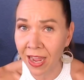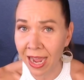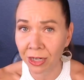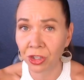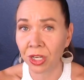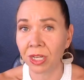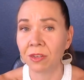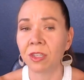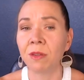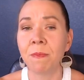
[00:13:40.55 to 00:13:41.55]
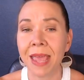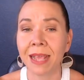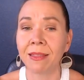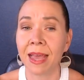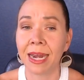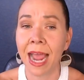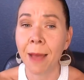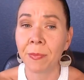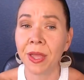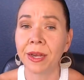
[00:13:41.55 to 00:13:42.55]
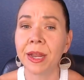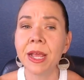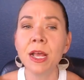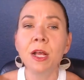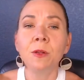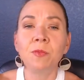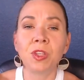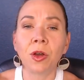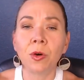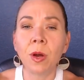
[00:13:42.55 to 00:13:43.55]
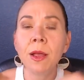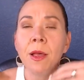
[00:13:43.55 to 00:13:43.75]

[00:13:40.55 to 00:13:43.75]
action to make that happen. So